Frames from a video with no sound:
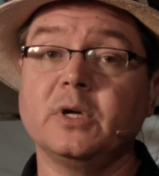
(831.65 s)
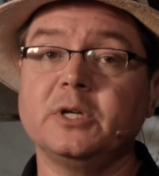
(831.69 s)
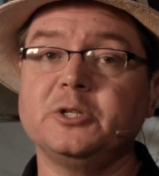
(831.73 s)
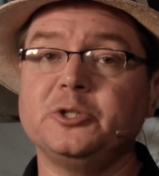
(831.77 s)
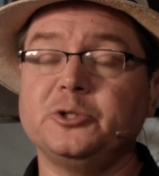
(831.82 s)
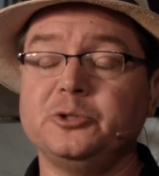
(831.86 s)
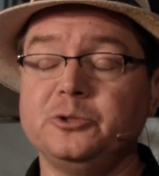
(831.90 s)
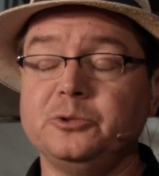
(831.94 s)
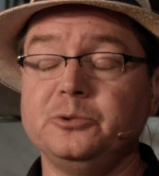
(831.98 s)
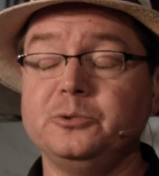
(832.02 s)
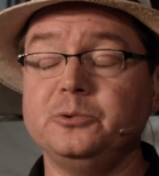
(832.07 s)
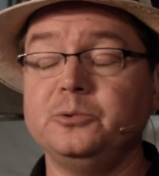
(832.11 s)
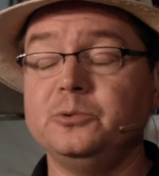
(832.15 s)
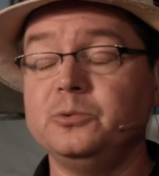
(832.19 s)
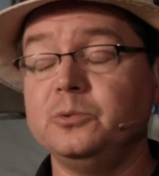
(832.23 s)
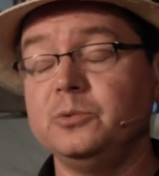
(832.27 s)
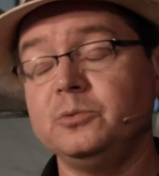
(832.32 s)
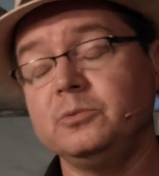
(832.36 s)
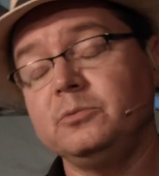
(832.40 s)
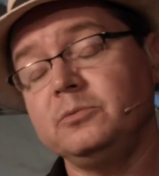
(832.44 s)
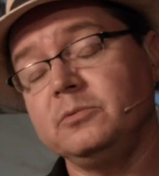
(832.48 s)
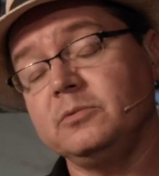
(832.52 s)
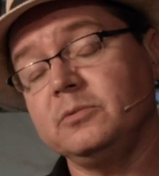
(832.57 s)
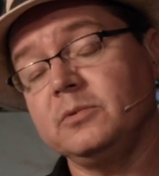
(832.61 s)
to
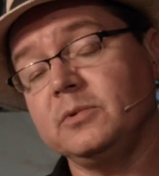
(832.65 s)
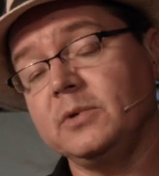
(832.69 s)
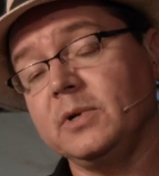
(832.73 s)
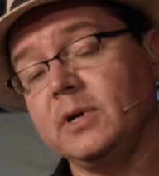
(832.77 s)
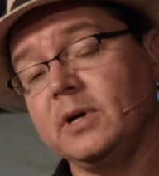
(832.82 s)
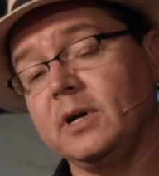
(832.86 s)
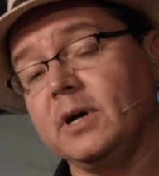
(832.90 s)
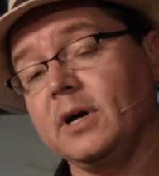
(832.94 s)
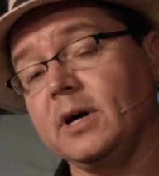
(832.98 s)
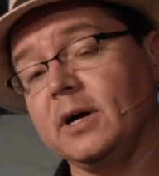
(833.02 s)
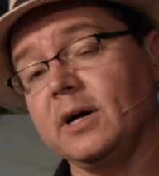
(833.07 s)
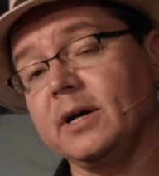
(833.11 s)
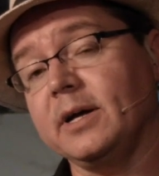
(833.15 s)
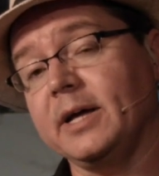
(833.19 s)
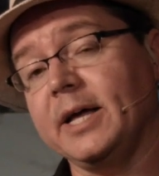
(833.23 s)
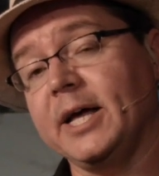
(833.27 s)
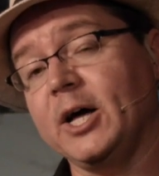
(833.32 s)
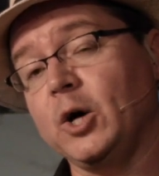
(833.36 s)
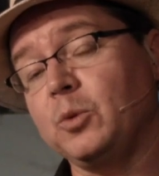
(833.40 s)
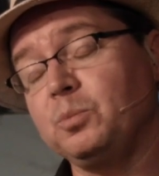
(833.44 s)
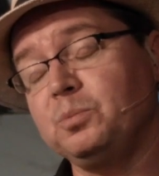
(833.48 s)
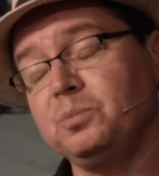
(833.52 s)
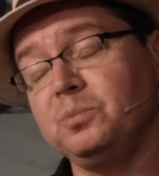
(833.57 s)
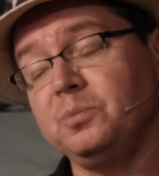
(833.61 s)

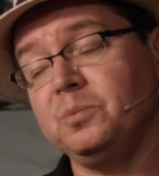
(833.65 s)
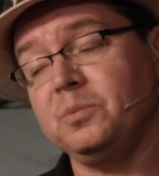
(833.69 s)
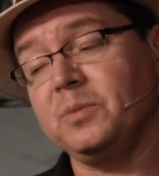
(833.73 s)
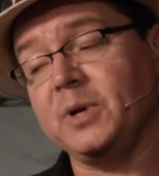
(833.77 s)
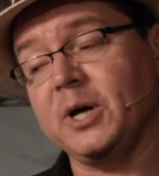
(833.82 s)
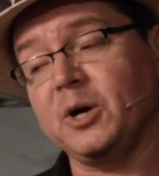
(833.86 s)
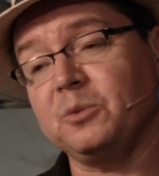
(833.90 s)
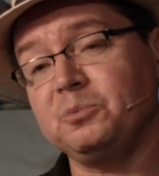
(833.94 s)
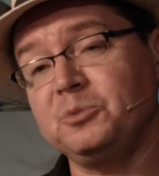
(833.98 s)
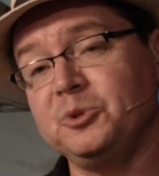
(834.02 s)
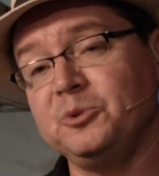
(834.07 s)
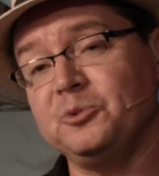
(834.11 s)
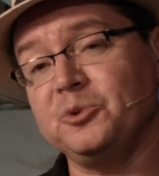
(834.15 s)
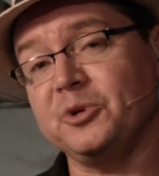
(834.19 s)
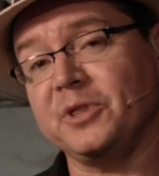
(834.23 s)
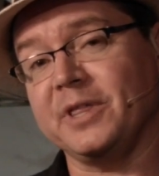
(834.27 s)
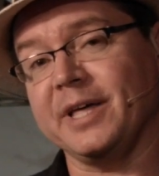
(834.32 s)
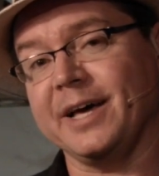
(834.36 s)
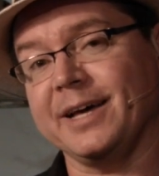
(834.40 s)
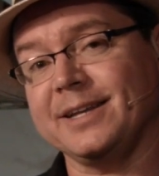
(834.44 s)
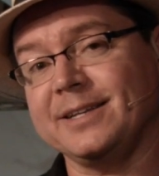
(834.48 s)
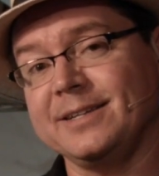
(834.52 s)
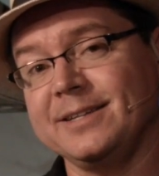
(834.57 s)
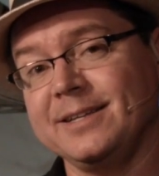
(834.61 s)
help you with
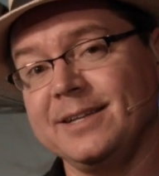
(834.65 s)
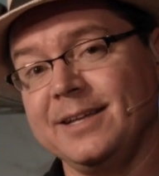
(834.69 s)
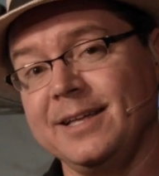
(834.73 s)
that.